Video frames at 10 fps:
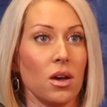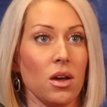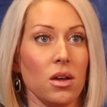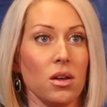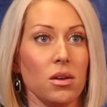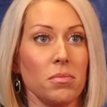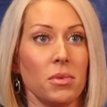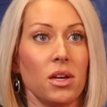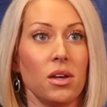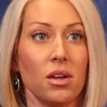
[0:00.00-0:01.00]
Um,
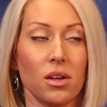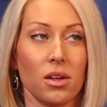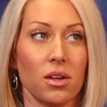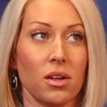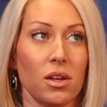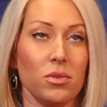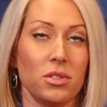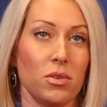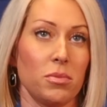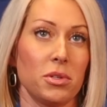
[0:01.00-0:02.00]
I would
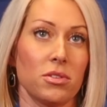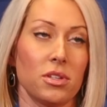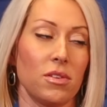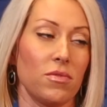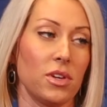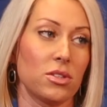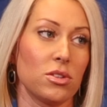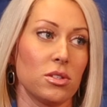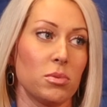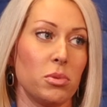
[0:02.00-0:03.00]
say we mostly get
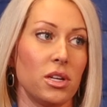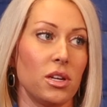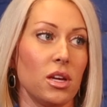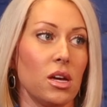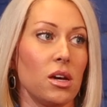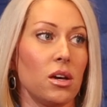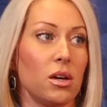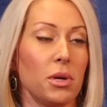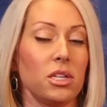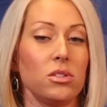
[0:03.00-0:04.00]
investors, but
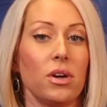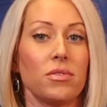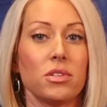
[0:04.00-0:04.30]
I do have